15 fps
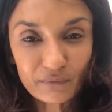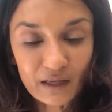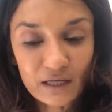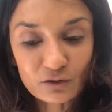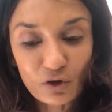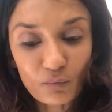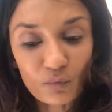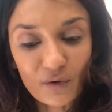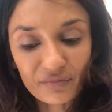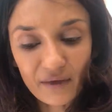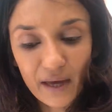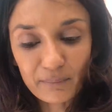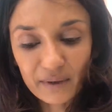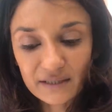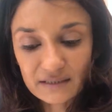And what
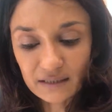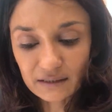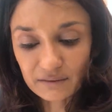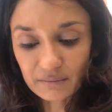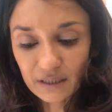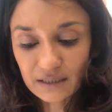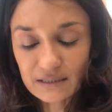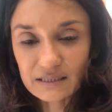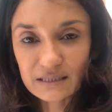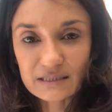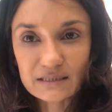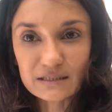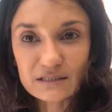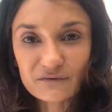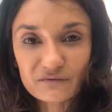that basically means is
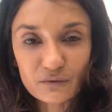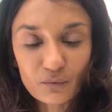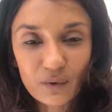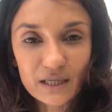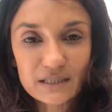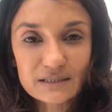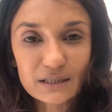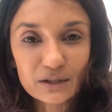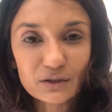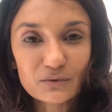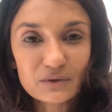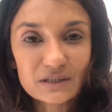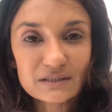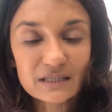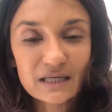the different ways that you
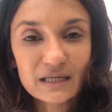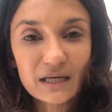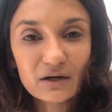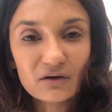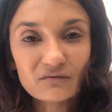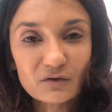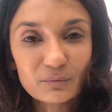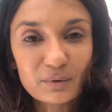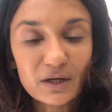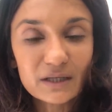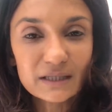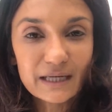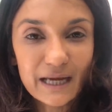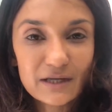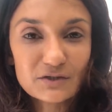can take care of your
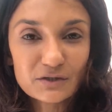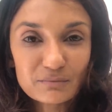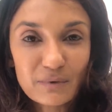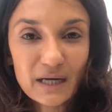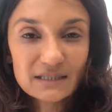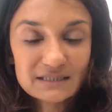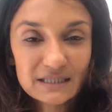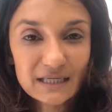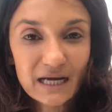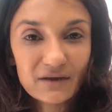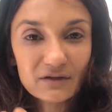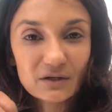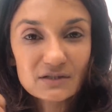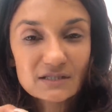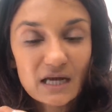body and your mind
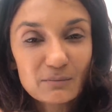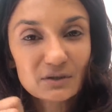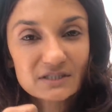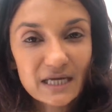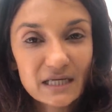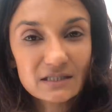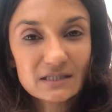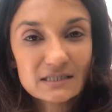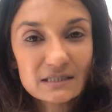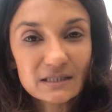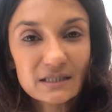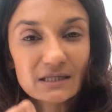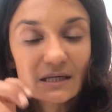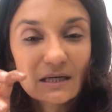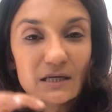together
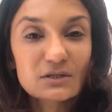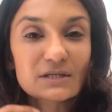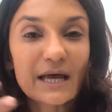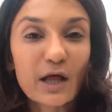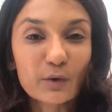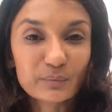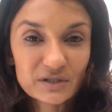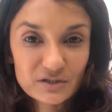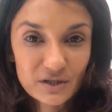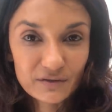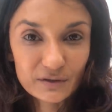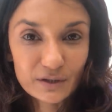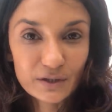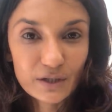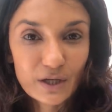simultaneously to help each
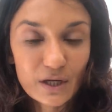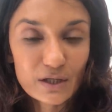other.